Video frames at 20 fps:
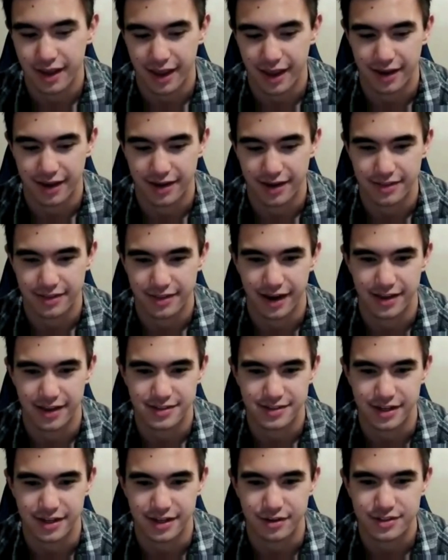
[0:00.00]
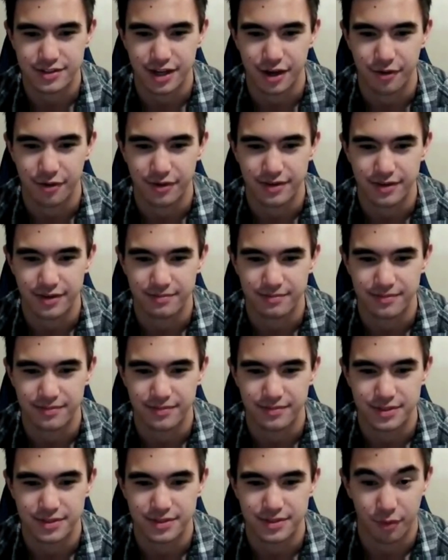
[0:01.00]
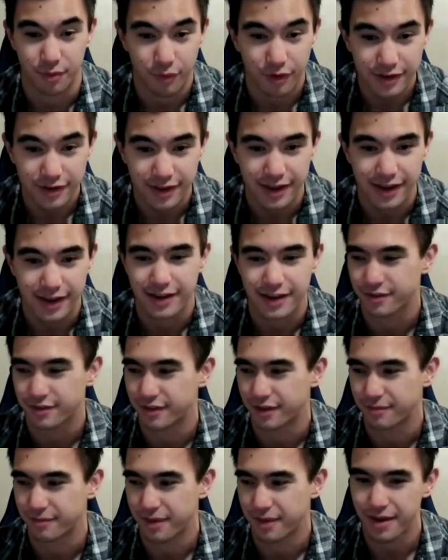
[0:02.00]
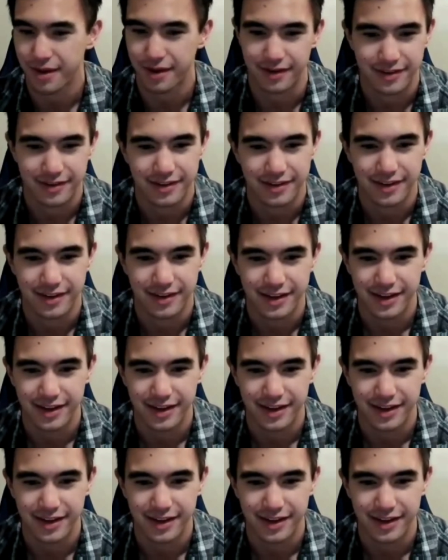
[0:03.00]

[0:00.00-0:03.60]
And then engineers go and start working and they're like, man,